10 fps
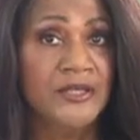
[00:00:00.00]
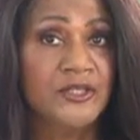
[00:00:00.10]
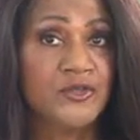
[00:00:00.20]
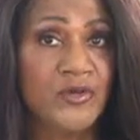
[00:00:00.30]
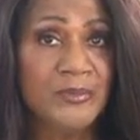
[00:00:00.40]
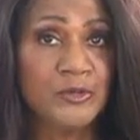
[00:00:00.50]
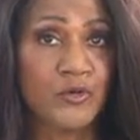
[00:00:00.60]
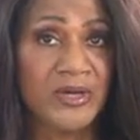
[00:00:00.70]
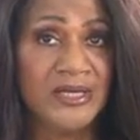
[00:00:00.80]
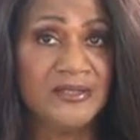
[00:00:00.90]
to trim
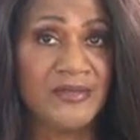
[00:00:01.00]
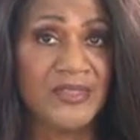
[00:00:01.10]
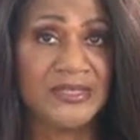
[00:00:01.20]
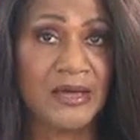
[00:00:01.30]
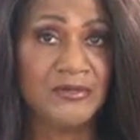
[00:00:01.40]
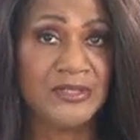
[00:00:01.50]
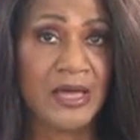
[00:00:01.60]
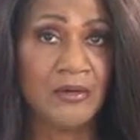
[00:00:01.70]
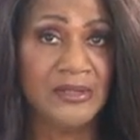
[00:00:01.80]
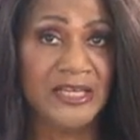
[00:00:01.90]
trees in the
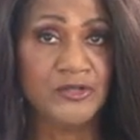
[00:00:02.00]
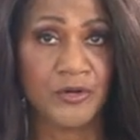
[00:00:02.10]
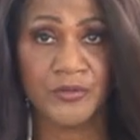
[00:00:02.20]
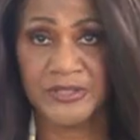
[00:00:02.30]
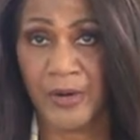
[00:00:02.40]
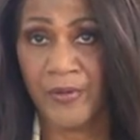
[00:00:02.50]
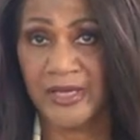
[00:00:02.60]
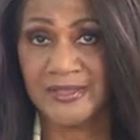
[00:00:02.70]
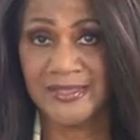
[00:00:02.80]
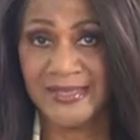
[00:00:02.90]
downtown Lake Charles
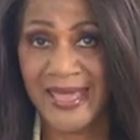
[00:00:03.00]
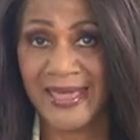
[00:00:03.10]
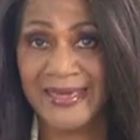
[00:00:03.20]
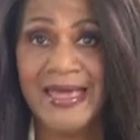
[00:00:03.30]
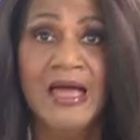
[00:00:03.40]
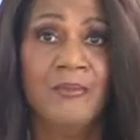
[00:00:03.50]
area today,